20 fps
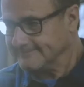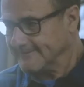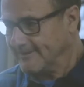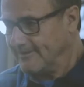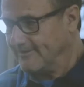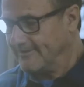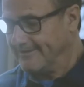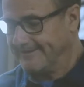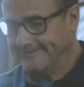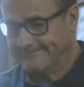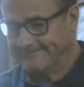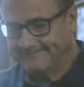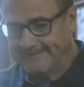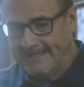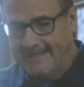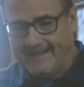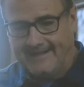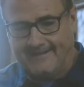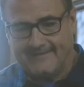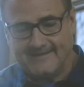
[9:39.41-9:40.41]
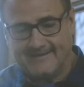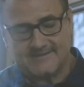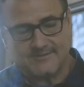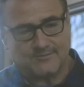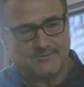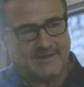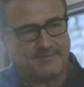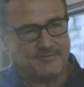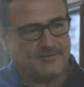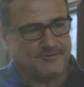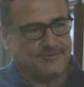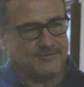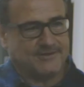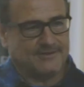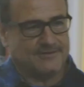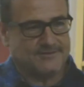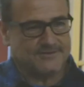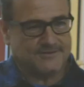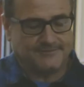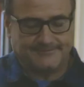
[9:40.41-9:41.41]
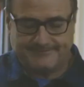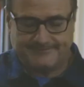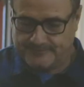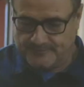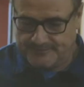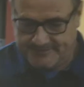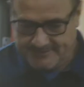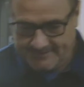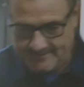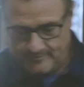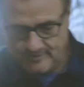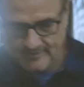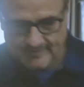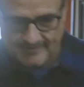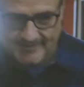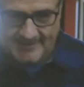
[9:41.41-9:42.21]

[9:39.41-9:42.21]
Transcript: All right. That's a wrap on rehearsal. We'll see you tomorrow,